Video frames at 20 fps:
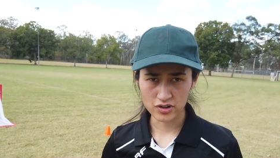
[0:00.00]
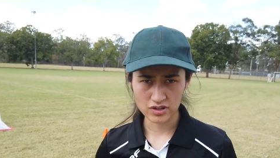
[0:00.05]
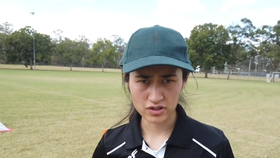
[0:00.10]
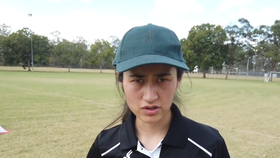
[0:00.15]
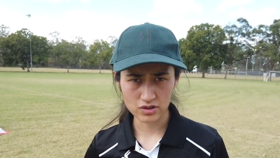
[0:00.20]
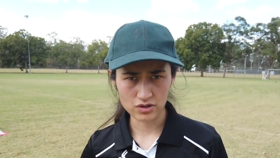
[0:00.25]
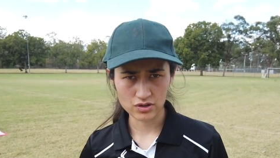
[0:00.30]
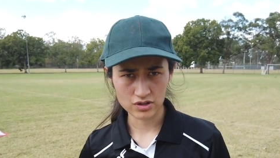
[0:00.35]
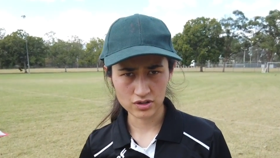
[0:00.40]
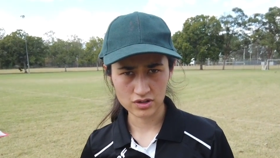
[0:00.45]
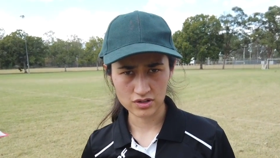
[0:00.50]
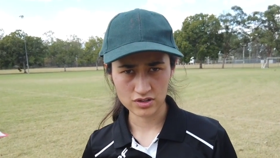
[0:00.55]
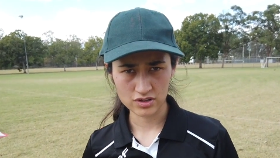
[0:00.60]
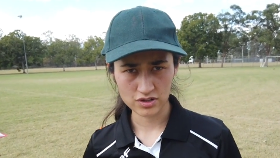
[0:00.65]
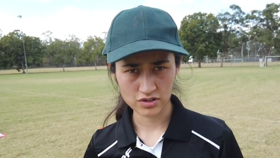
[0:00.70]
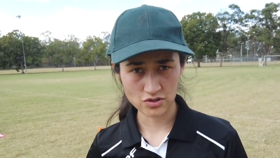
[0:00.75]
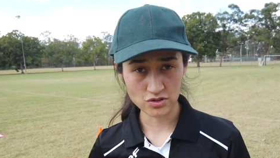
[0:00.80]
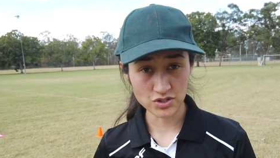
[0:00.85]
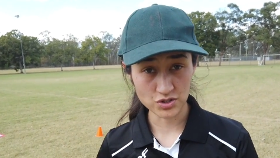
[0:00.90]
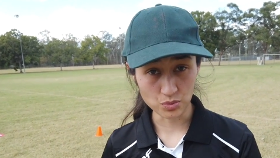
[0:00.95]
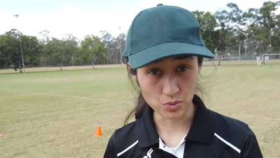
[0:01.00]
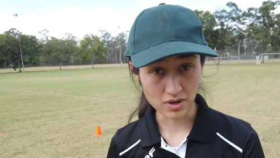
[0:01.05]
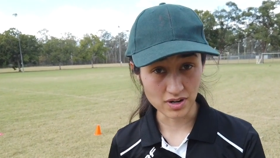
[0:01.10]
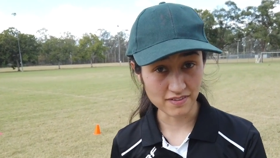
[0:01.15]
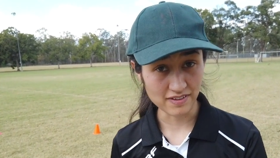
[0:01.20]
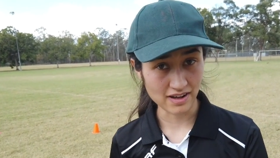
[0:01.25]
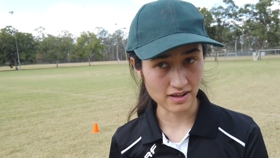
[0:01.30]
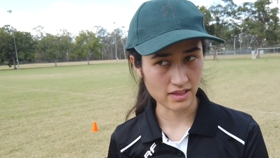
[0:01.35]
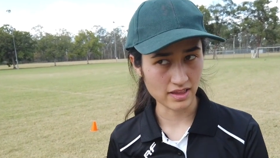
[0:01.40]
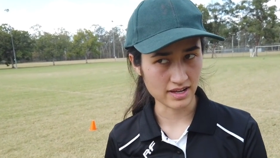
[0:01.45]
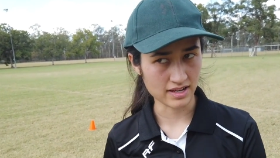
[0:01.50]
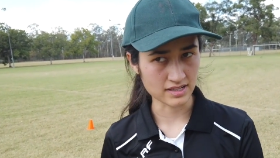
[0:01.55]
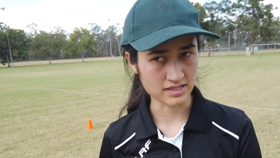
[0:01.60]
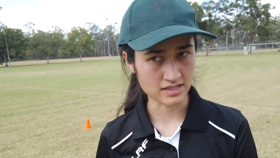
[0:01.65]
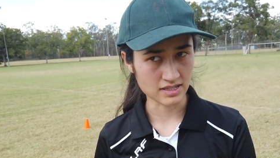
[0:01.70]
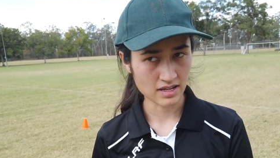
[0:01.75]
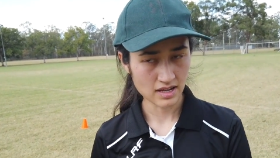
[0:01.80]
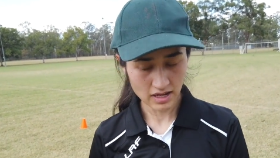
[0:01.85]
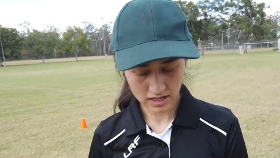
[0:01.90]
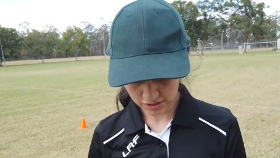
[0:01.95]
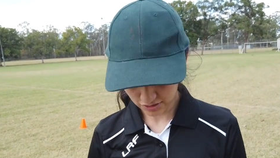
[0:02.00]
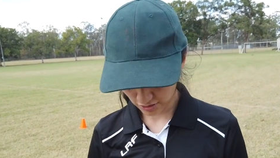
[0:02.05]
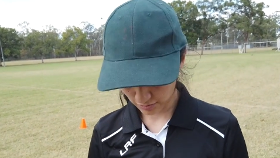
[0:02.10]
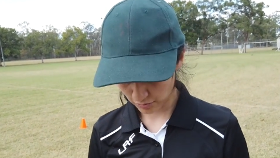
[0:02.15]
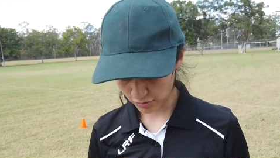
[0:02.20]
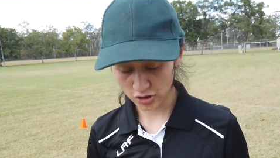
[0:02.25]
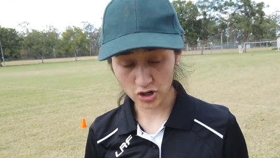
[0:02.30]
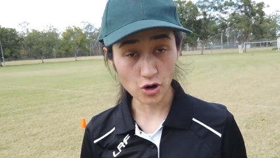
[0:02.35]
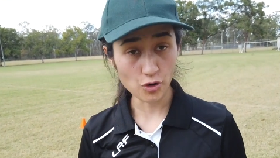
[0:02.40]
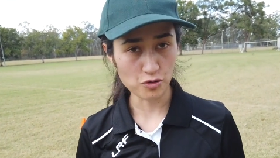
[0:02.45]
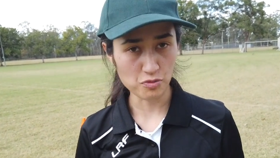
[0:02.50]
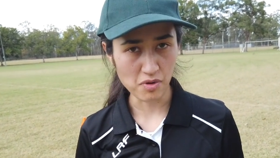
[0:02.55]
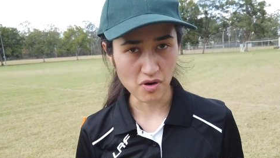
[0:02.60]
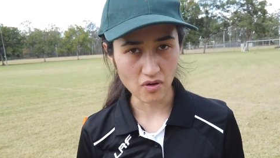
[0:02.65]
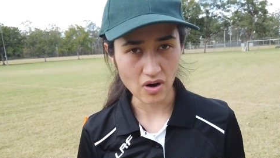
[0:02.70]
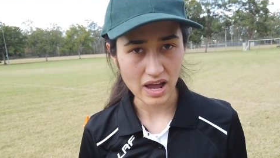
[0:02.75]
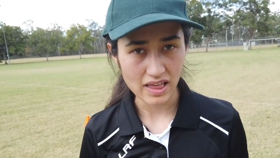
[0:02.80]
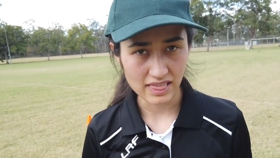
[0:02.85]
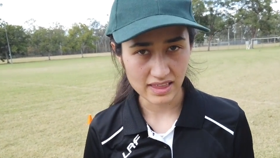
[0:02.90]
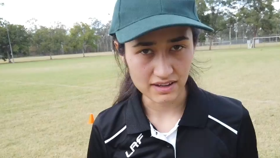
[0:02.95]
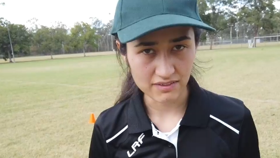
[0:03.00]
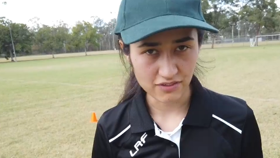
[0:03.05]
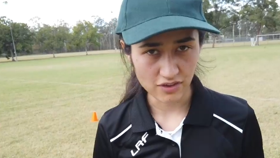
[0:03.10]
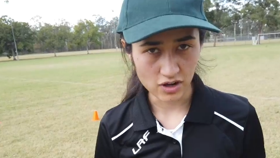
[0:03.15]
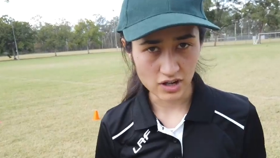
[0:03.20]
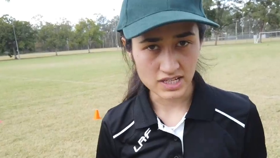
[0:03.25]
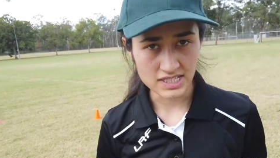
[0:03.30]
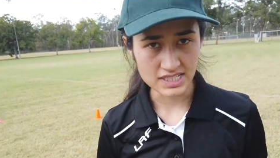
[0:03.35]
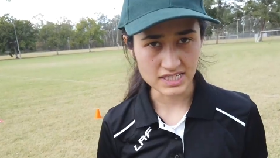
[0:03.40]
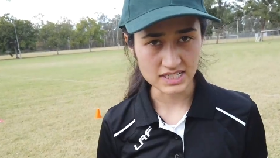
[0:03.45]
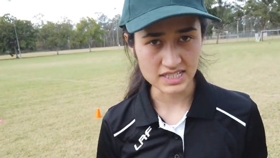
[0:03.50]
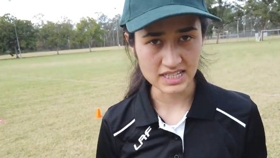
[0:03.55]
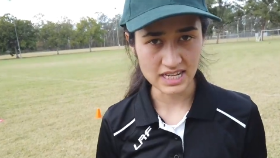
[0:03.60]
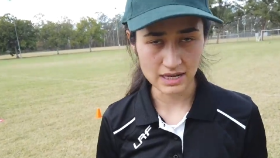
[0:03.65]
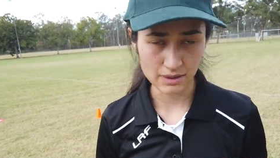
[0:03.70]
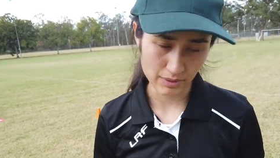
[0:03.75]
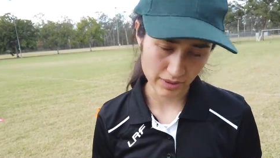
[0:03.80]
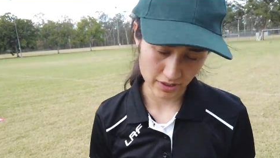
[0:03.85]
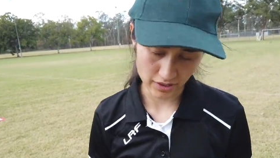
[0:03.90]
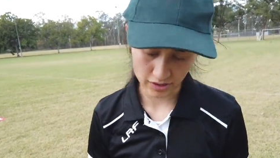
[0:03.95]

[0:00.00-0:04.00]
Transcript: we're only going to use one of our legs. So I'm going to go with my right leg first and see how